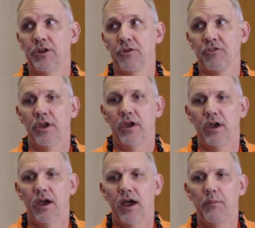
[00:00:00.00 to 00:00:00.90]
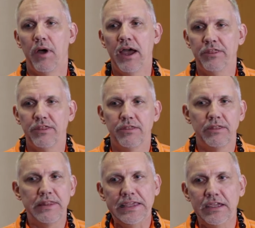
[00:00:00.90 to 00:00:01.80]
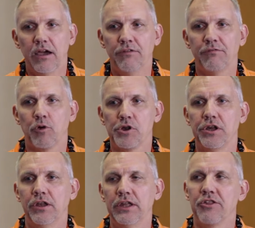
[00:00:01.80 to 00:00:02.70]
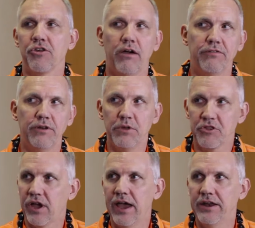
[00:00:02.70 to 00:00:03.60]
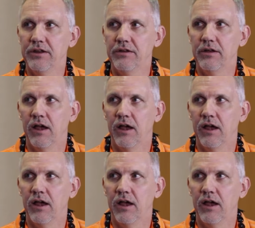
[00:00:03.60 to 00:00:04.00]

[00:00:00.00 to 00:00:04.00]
years. I think unfortunately it's often misguided.